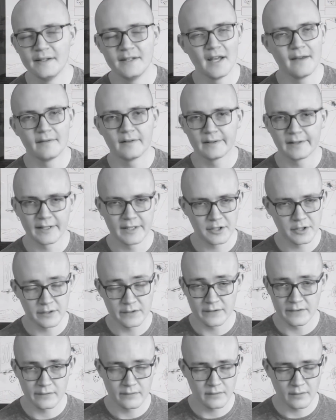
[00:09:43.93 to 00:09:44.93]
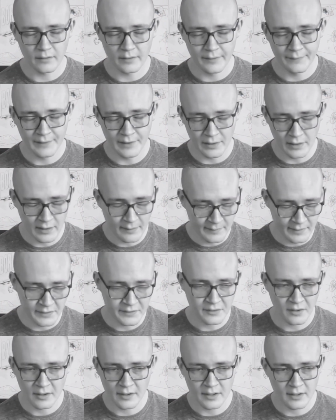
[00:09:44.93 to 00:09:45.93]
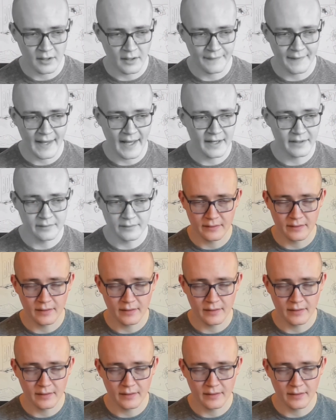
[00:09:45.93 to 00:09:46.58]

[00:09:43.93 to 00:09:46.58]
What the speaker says: David Lynch's, don't even get me started on that.